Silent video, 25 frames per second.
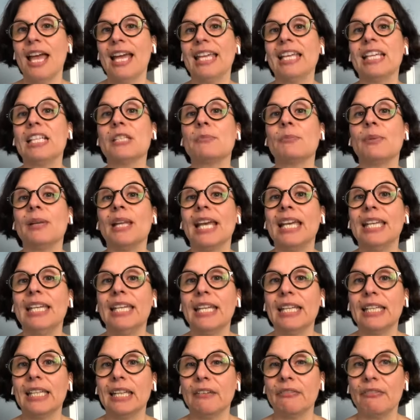
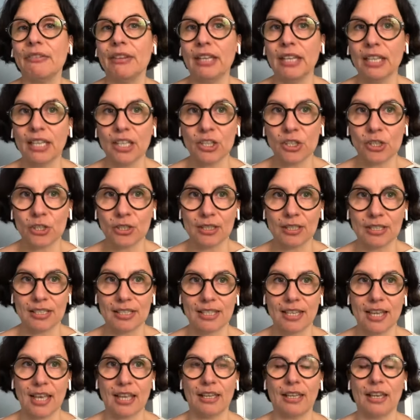explaining
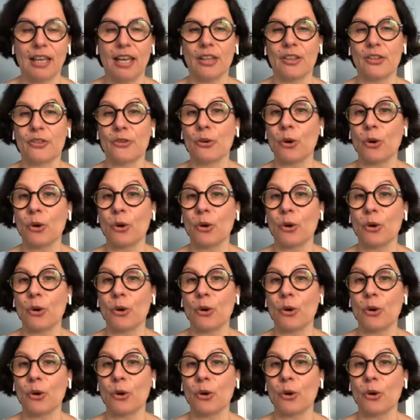definitions and